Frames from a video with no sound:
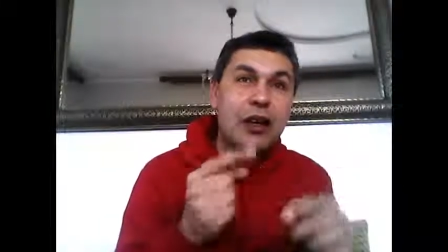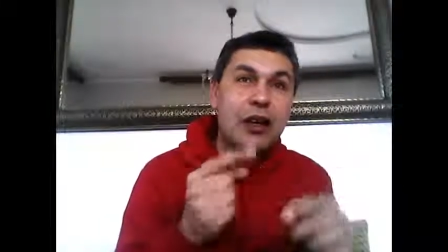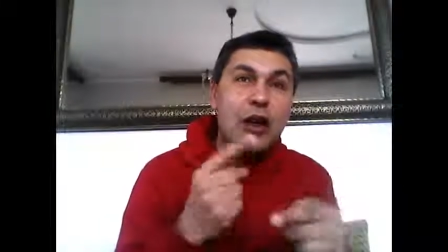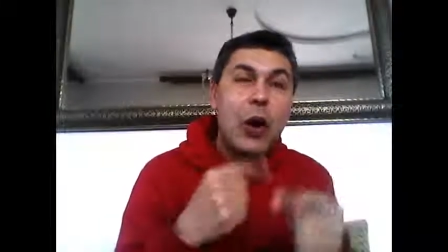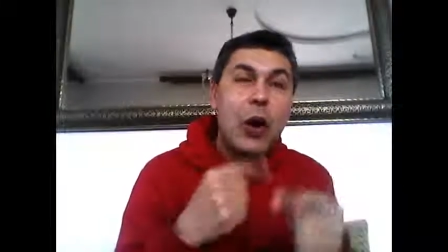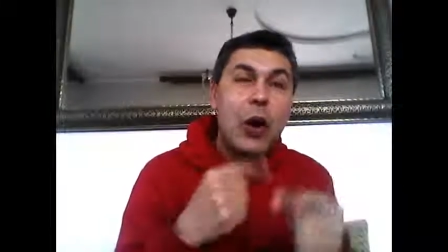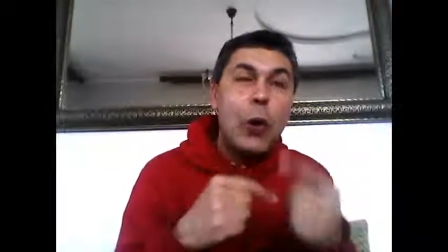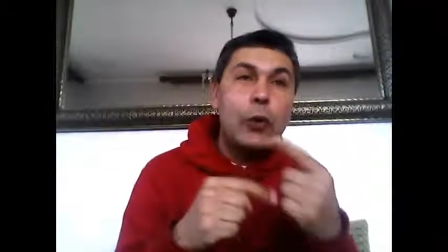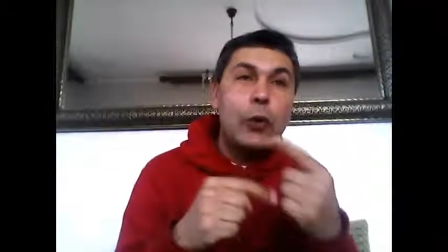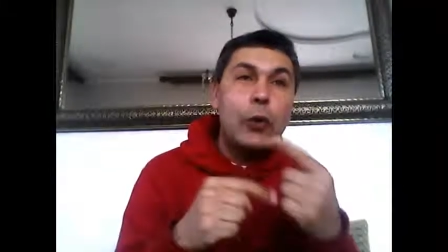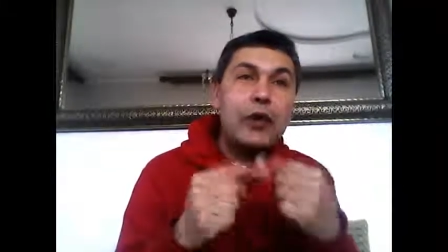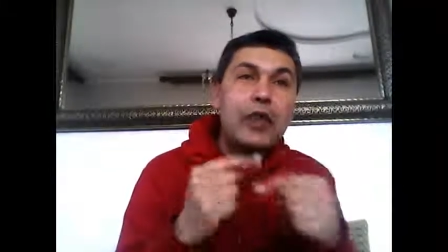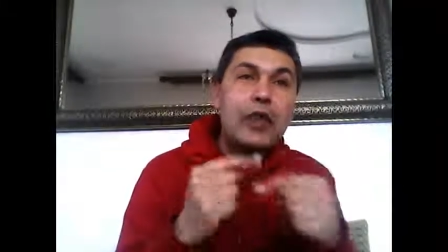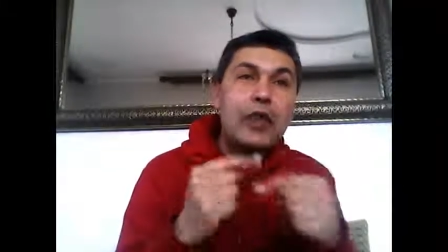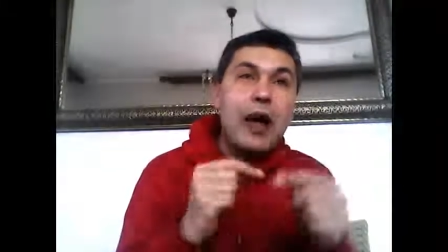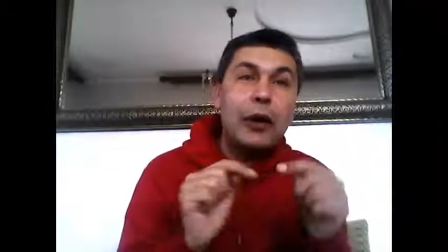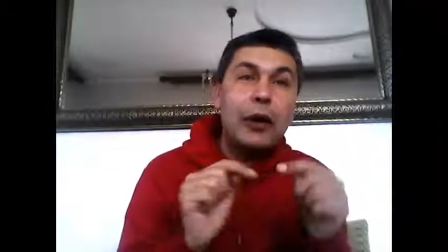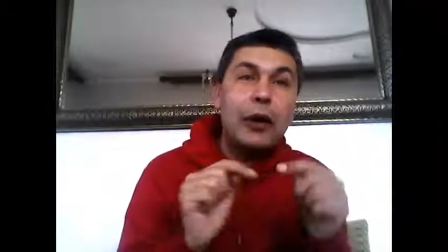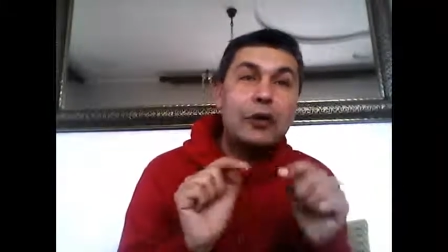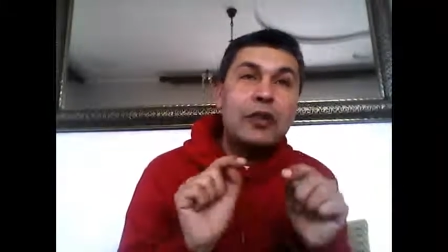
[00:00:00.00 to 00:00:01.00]

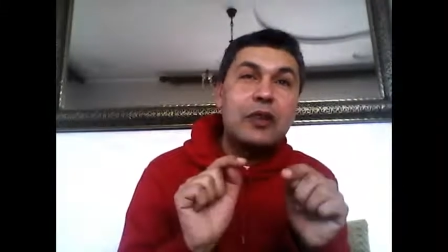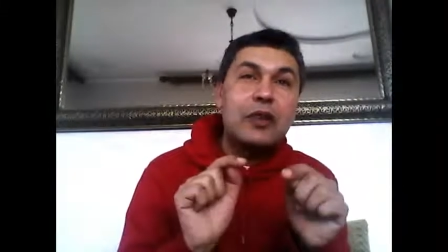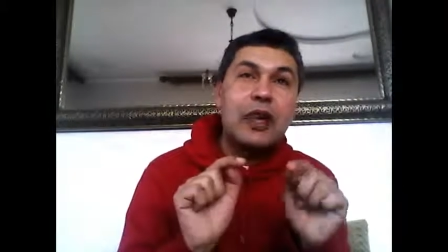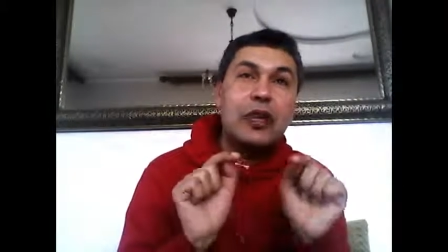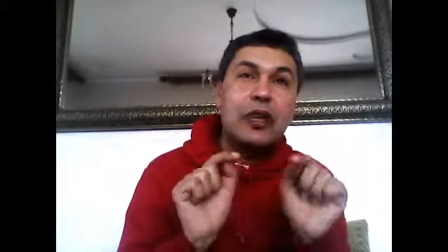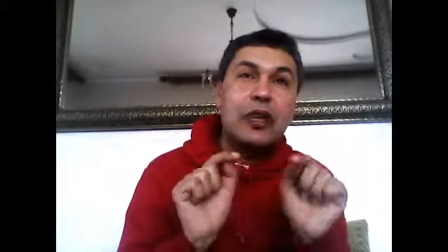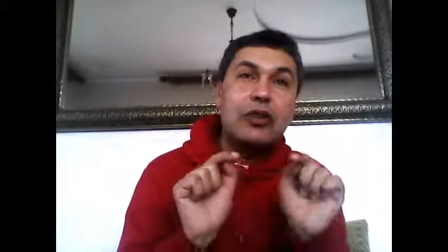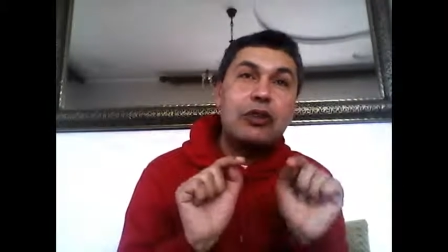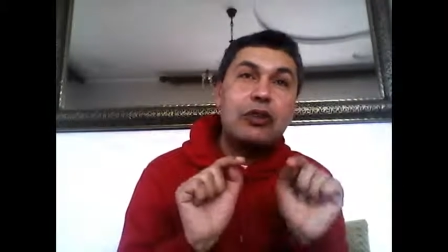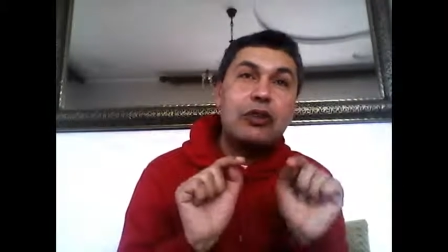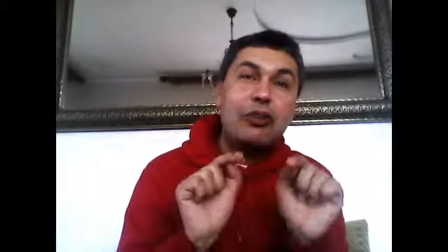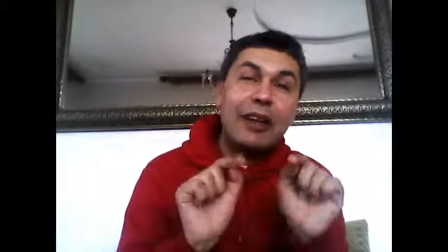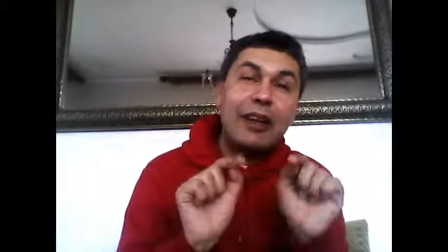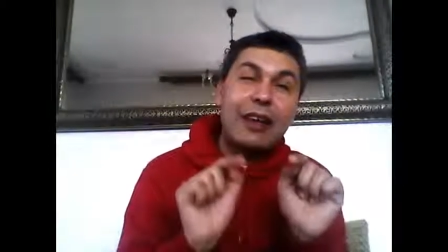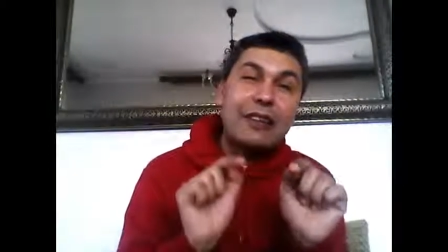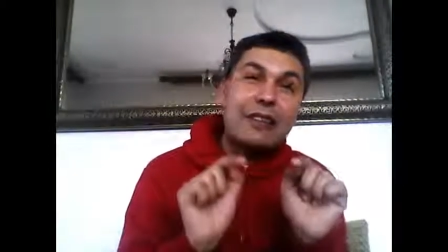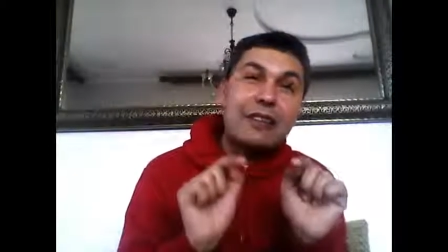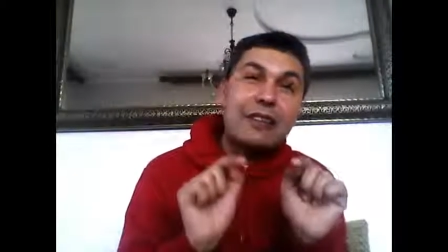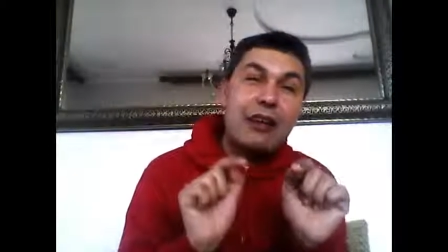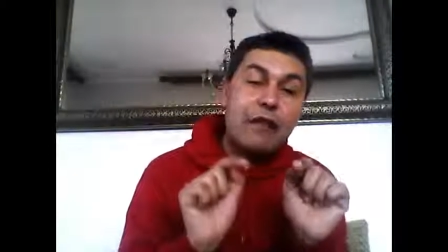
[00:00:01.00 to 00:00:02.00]
without your
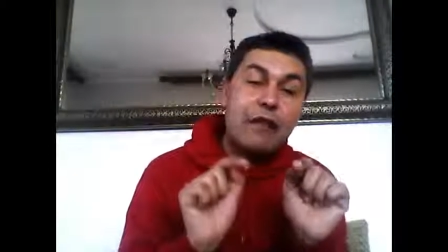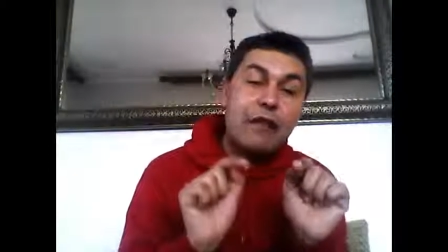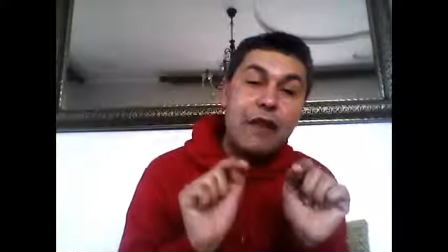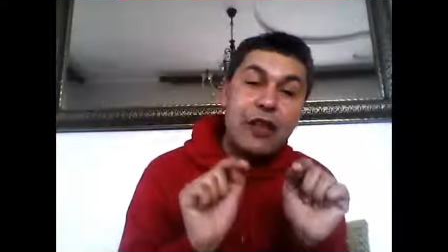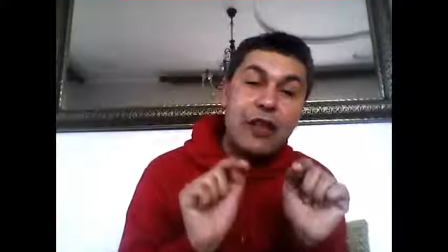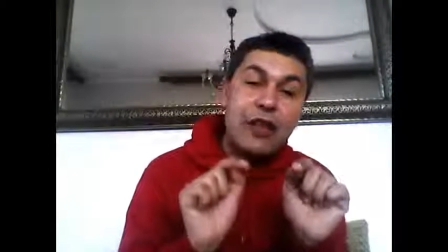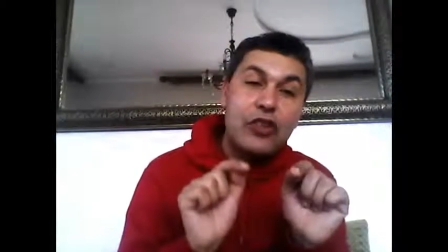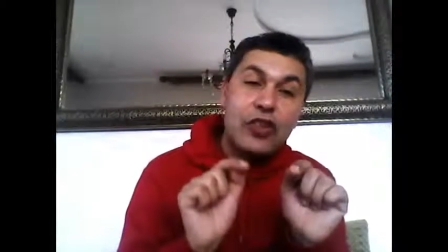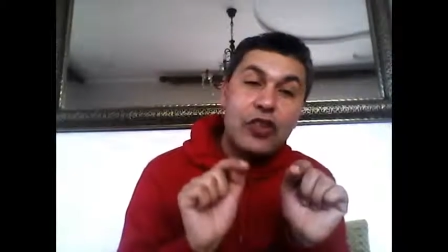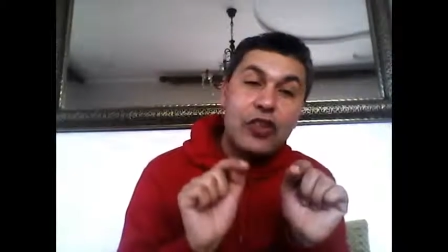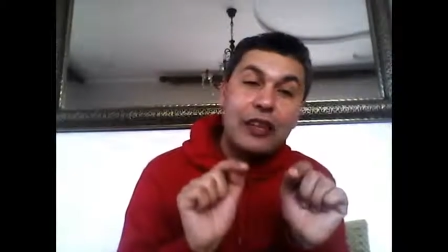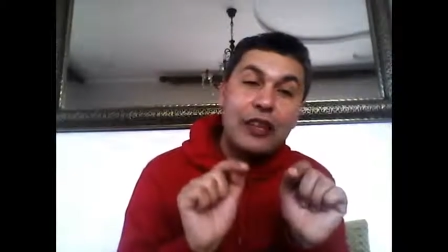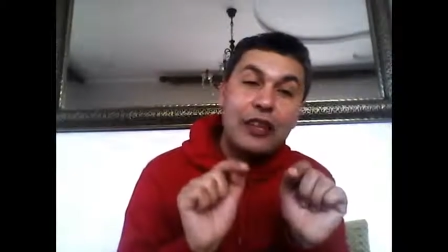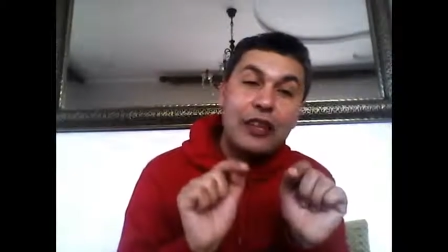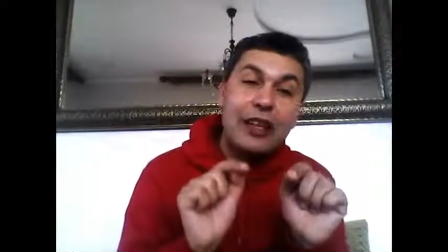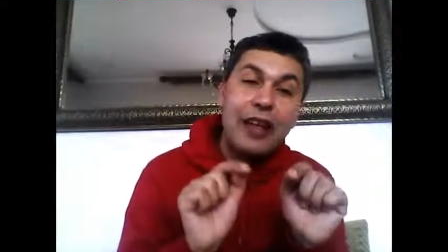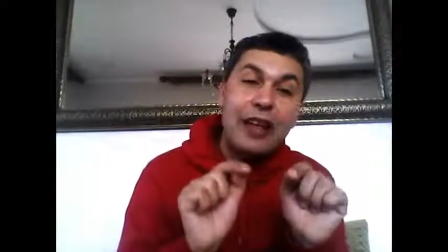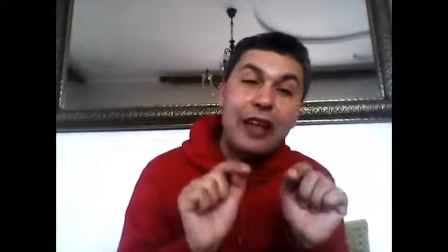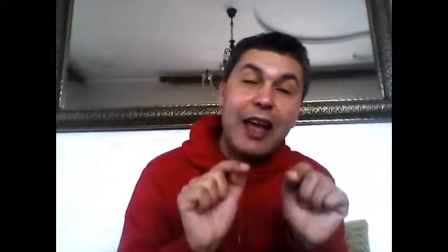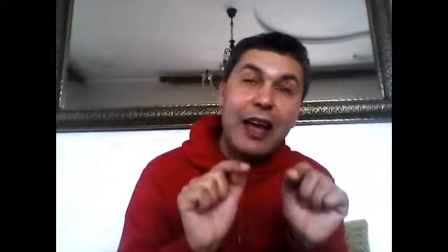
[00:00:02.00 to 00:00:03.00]
intervention in
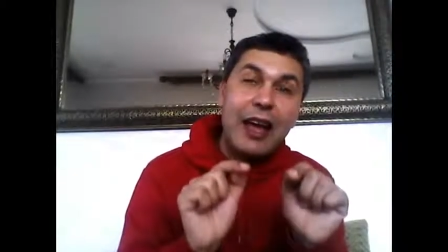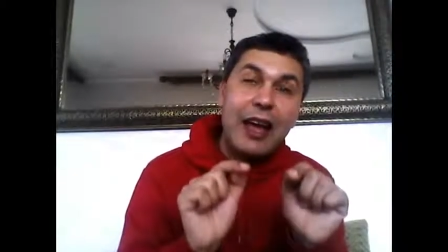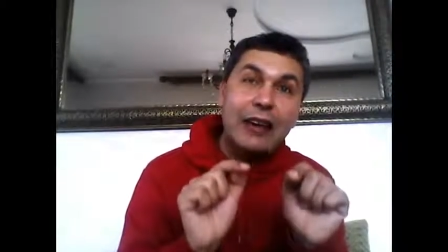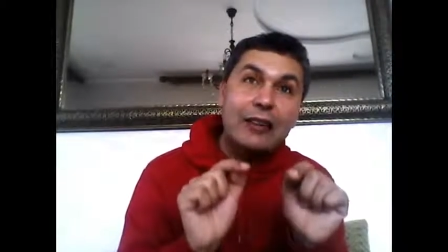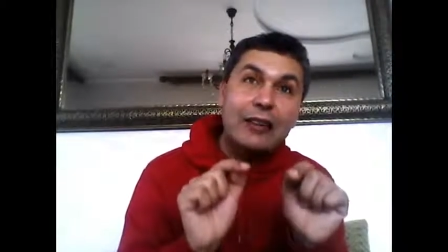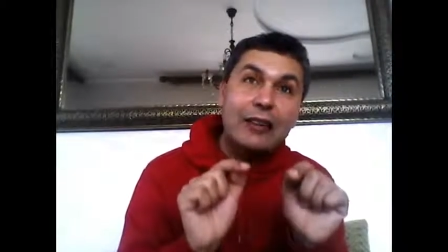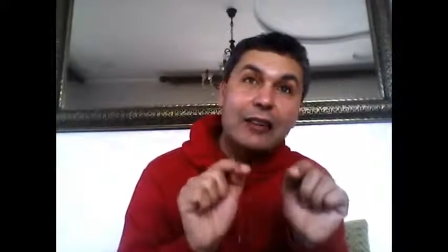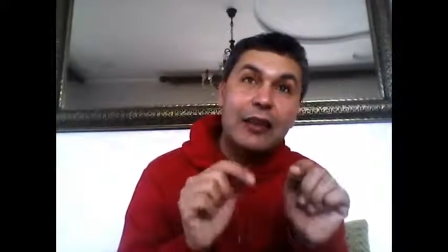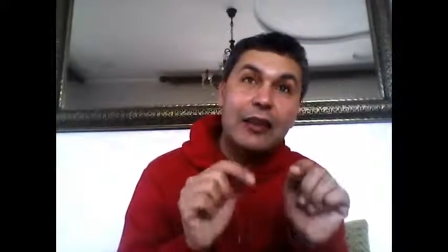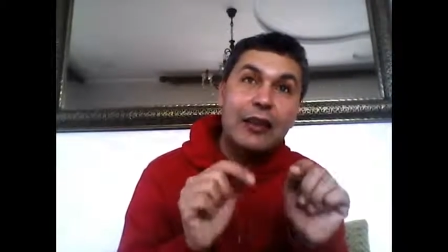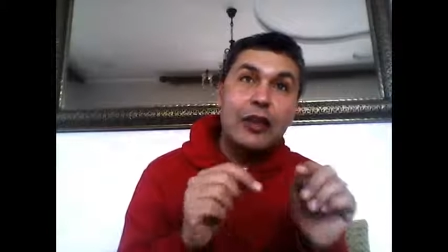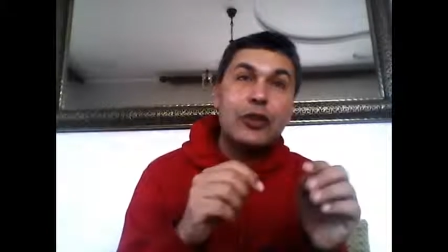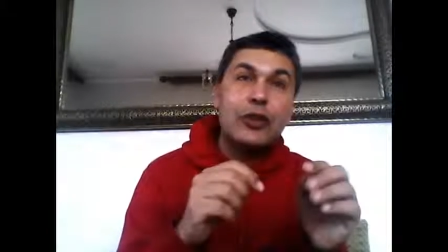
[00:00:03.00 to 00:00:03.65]
class